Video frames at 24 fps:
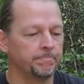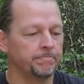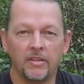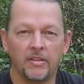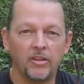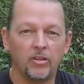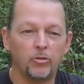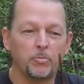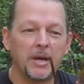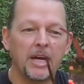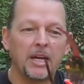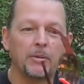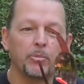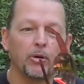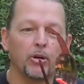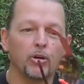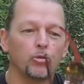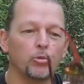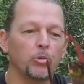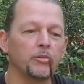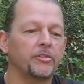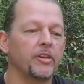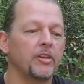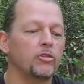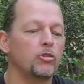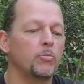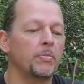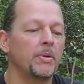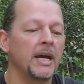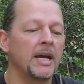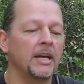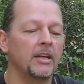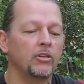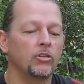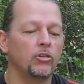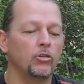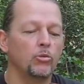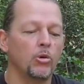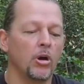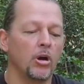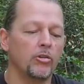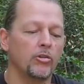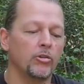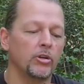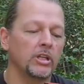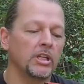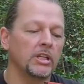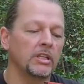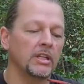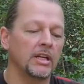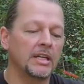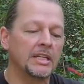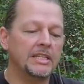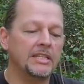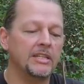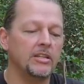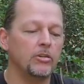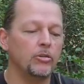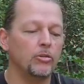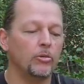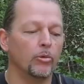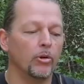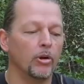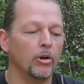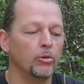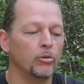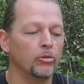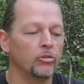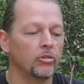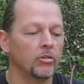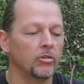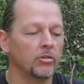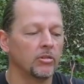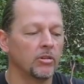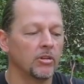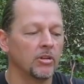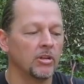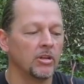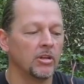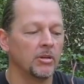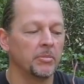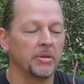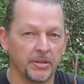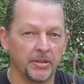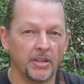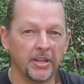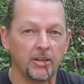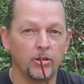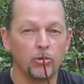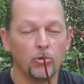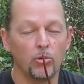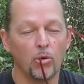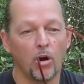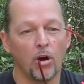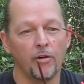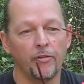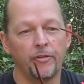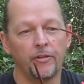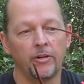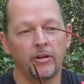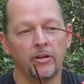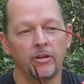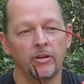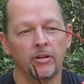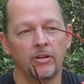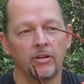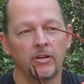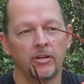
These bad boys will set you back 219 euros, but they do offer